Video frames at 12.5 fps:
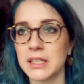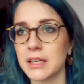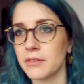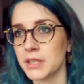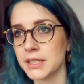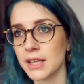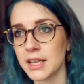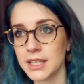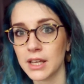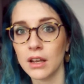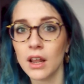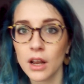criticizing
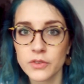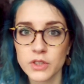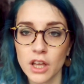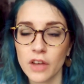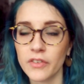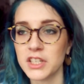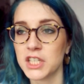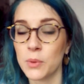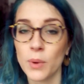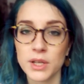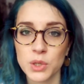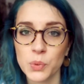a lot of stuff, and she
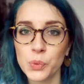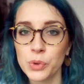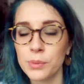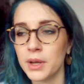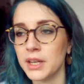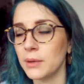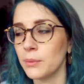was a woman and